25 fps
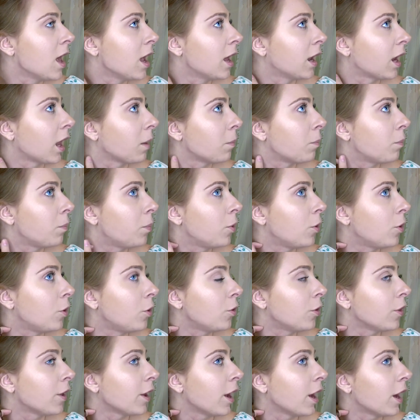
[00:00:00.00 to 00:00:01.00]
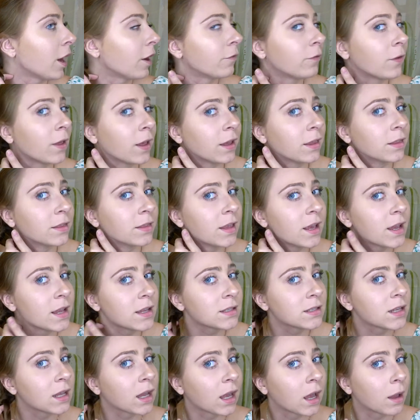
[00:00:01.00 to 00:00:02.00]
and I pull the hair like
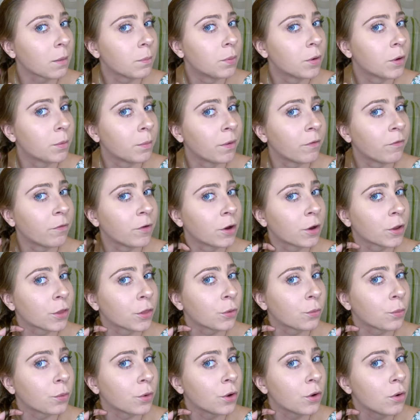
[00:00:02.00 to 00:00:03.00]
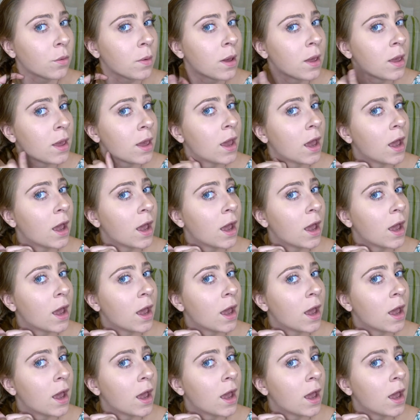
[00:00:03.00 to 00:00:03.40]
this, like I put my finger through